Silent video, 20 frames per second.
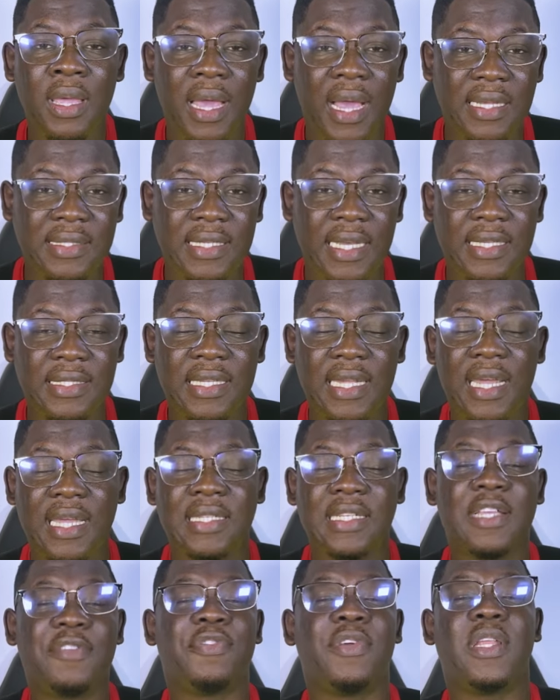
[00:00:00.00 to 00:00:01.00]
As I said, I
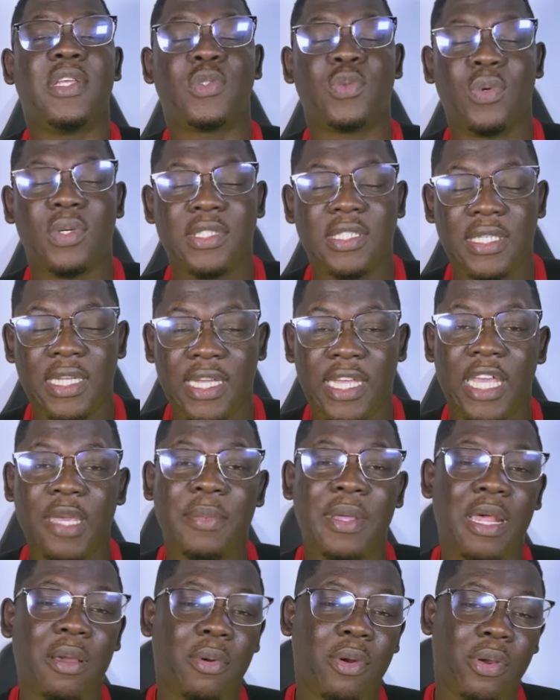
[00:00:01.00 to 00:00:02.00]
just finished watching the game
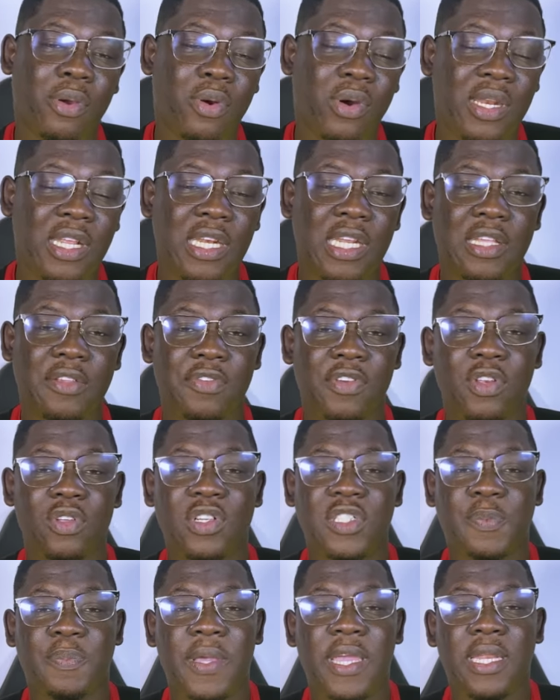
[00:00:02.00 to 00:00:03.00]
and I'm recording this video.
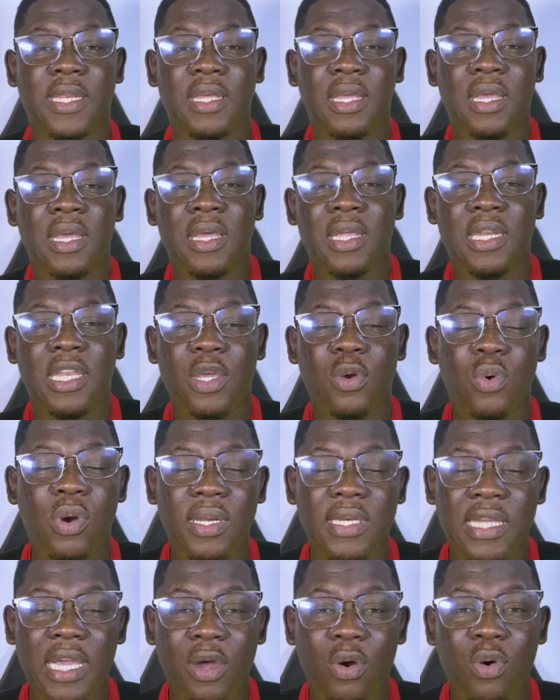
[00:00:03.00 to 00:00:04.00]
Spain, they
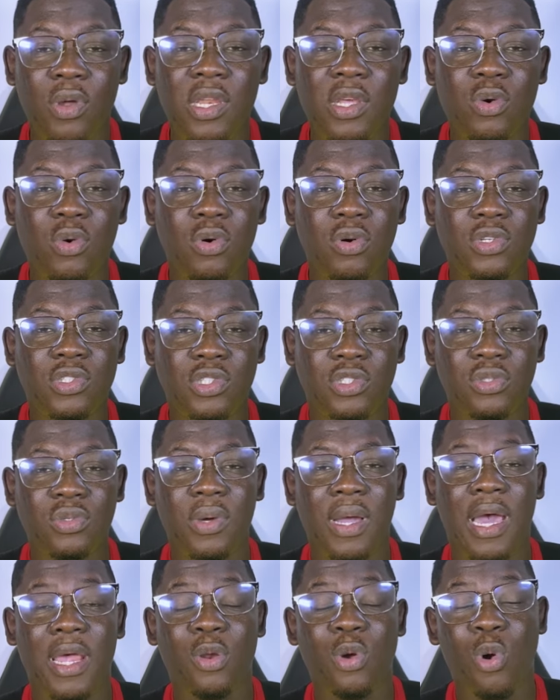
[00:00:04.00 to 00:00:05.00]
got their only goal through
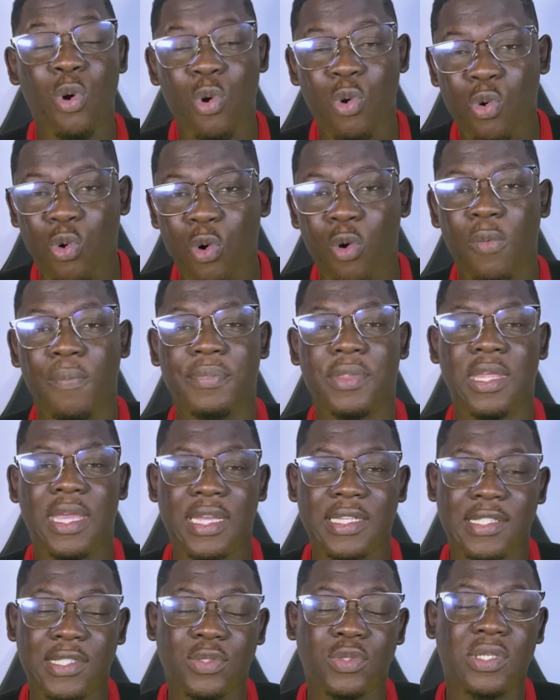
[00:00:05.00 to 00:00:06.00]
an own goal.
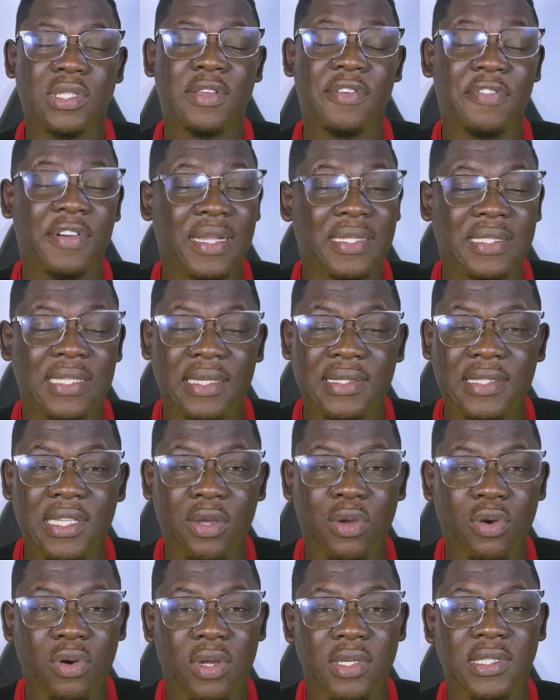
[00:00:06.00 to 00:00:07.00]
Yes, it was a
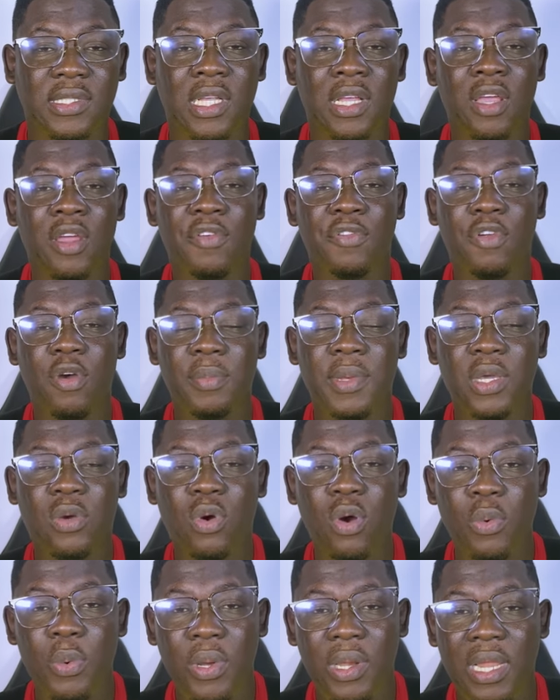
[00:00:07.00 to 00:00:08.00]
fantastic cross from
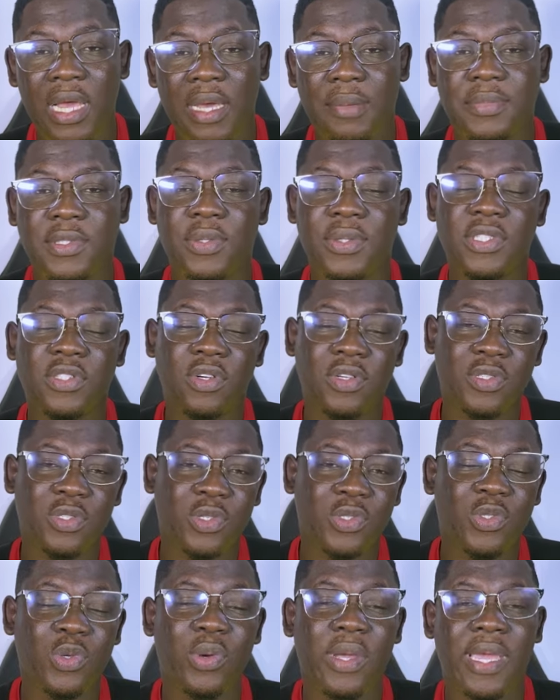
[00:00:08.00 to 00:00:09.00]
Nico Williams, which was
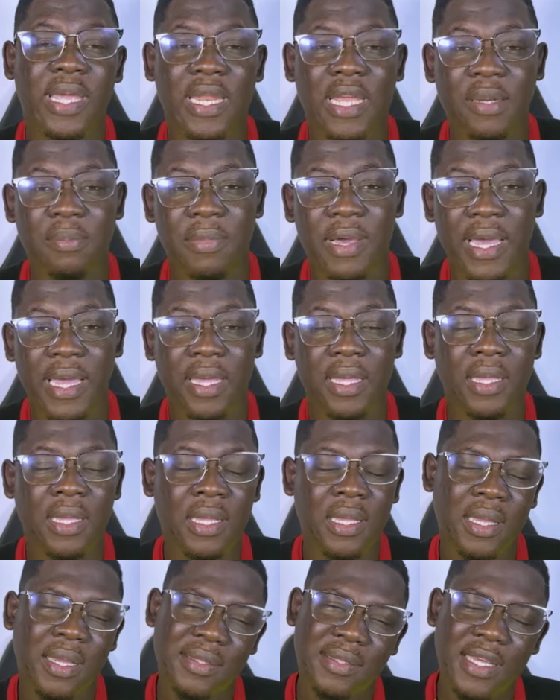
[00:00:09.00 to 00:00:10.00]
also headed by
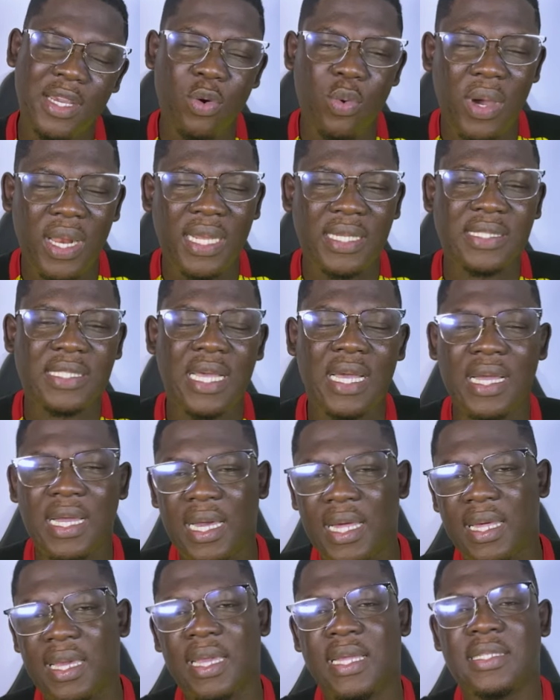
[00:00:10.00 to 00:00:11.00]
think one
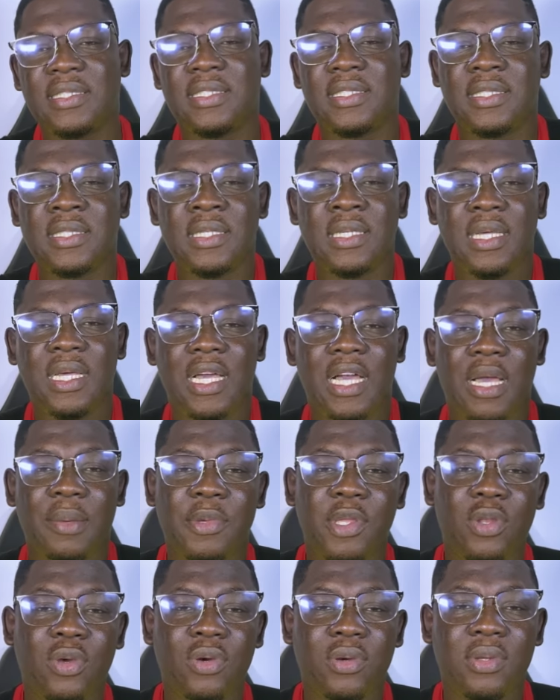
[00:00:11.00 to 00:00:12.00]
attacker and um,
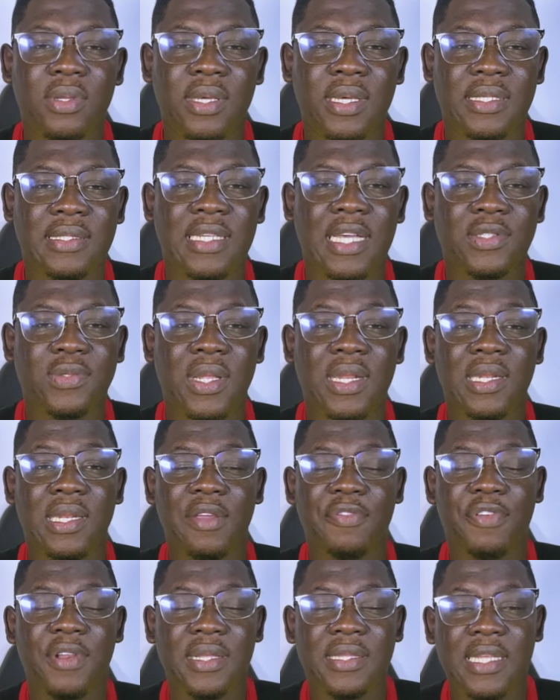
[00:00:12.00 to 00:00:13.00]
you know it's actually
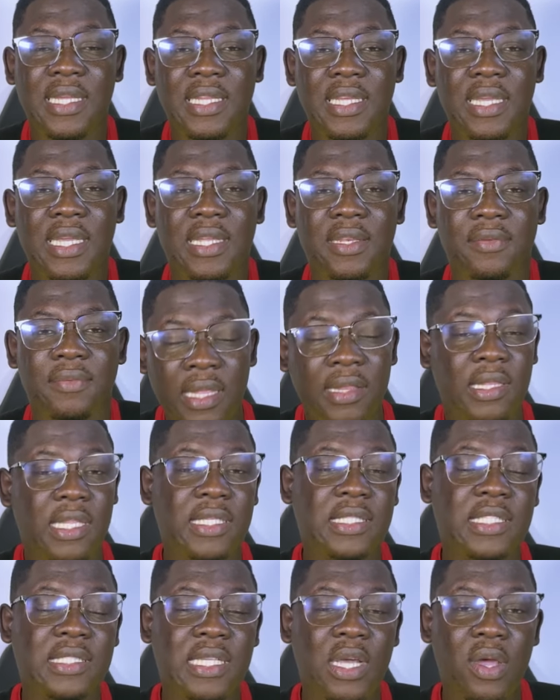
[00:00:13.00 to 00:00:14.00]
deflected in
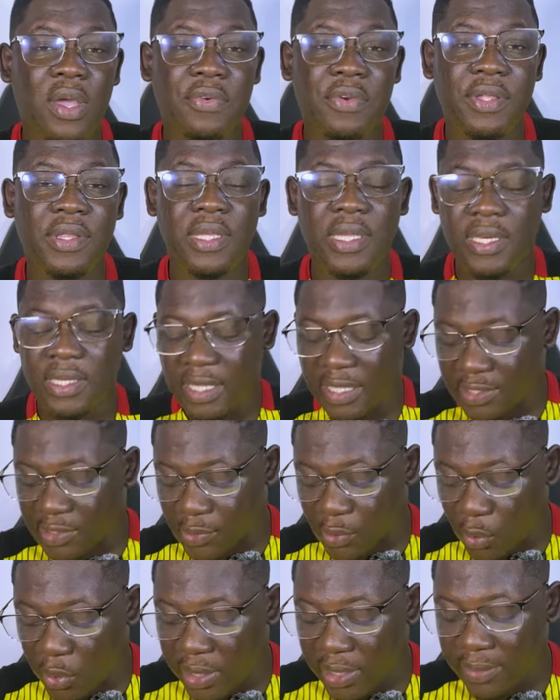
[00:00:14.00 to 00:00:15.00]
this is how everything is
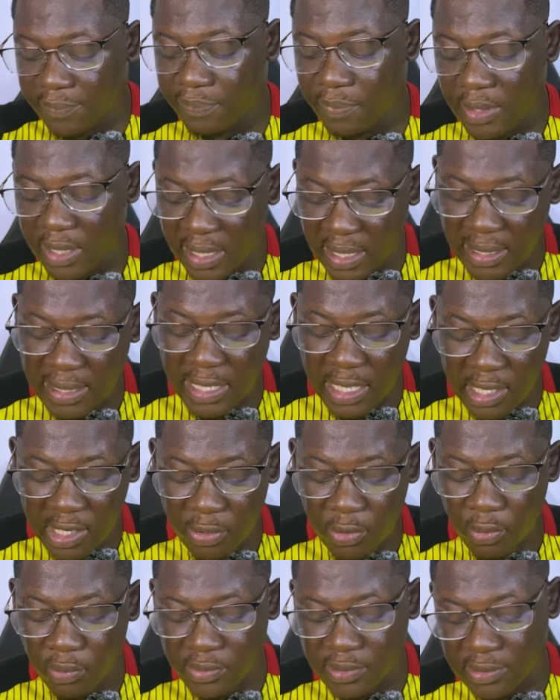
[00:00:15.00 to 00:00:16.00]
going in the
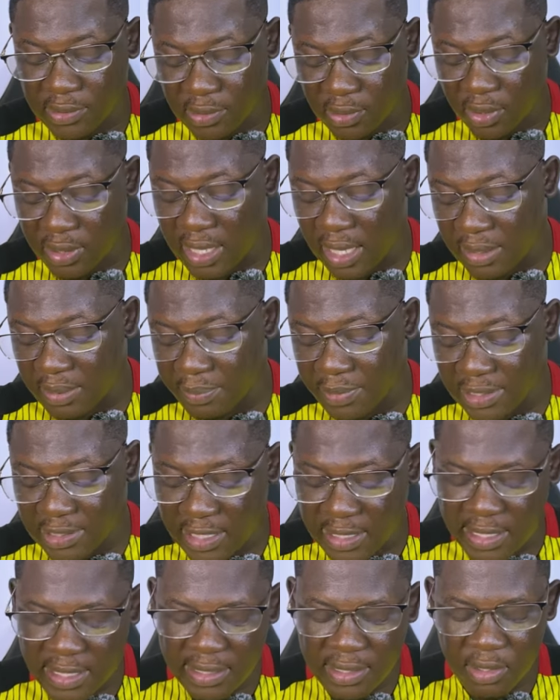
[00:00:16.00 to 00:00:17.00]
euros so you can be
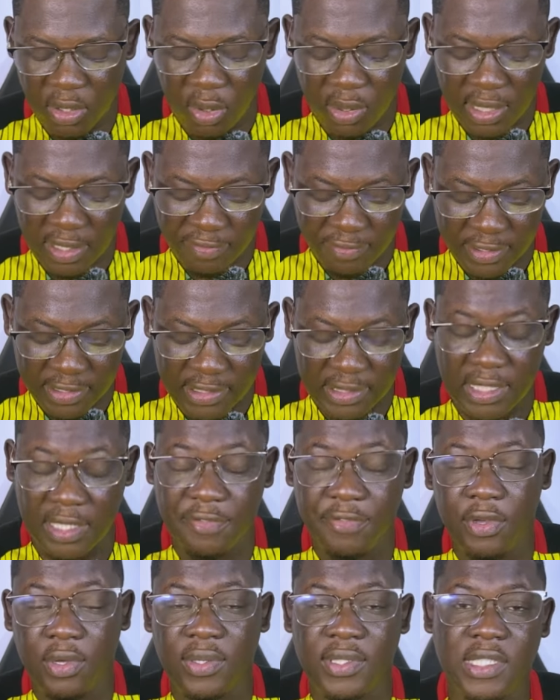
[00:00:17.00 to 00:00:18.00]
checking all the fixtures
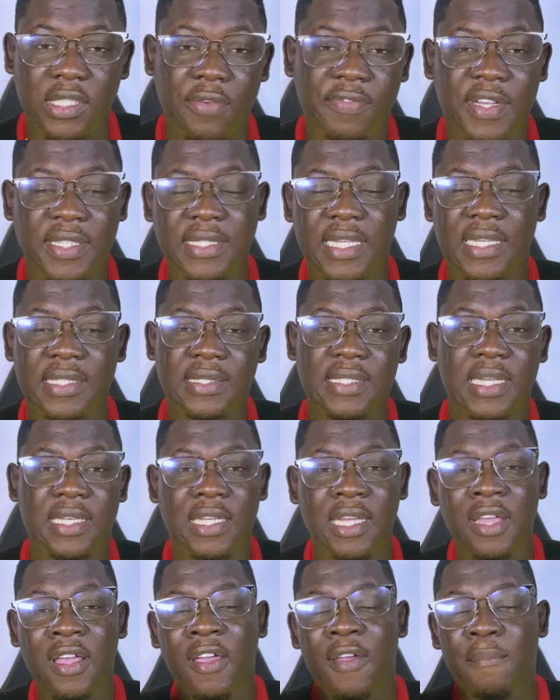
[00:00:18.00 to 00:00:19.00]
for yourself as i said
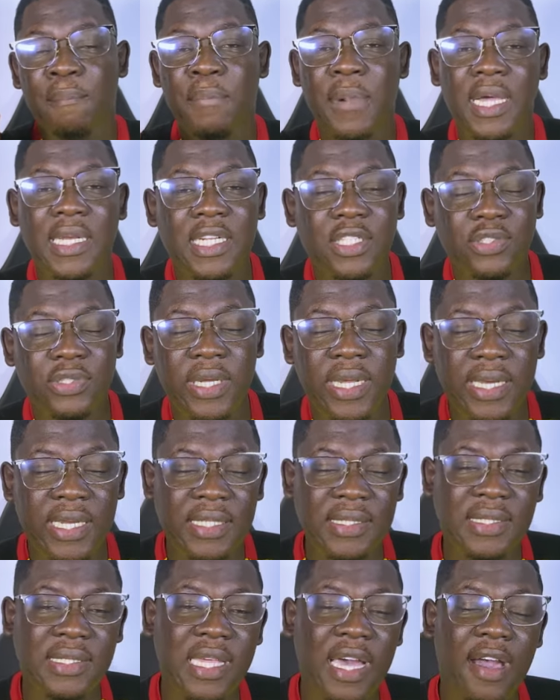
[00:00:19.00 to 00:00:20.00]
but the
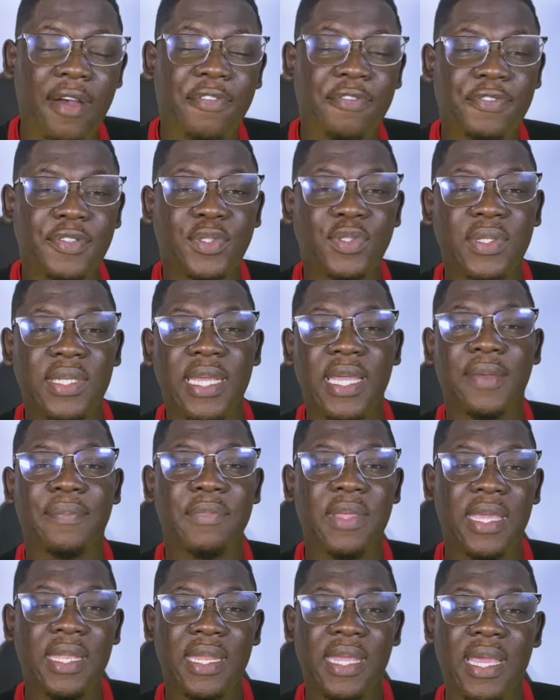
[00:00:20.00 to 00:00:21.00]
trending stuff today
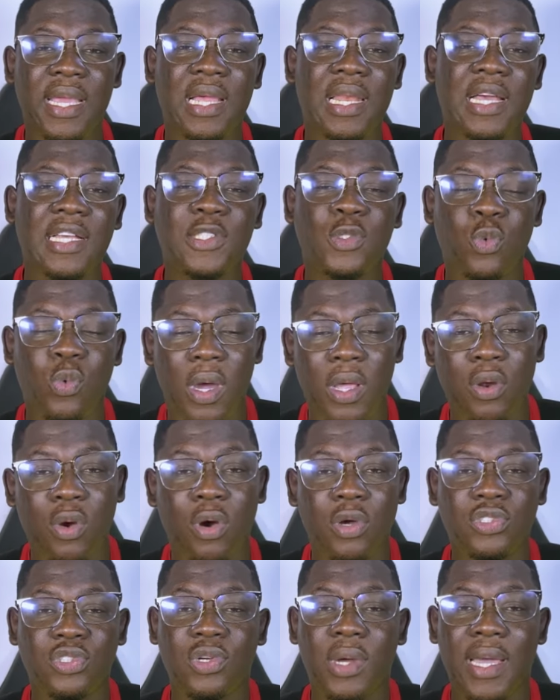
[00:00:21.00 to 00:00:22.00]
in england's one
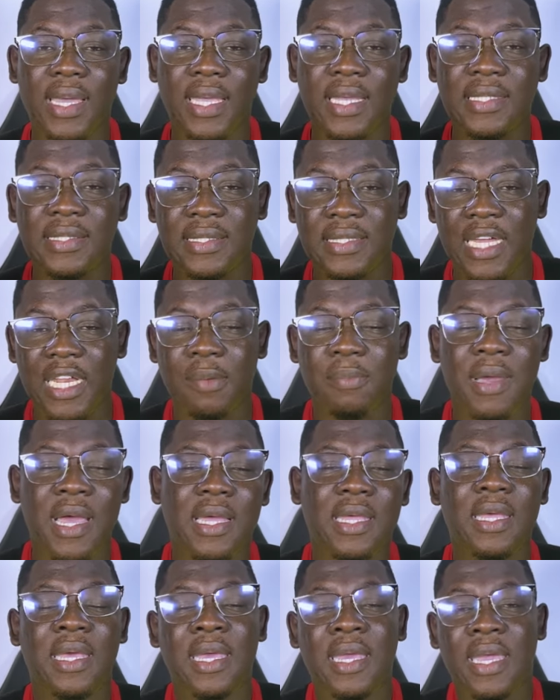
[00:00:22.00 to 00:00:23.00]
all draw against
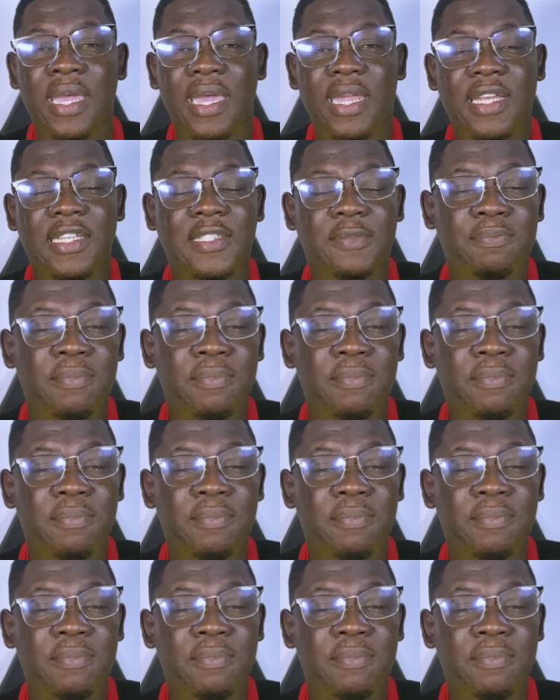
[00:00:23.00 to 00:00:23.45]
denmark it is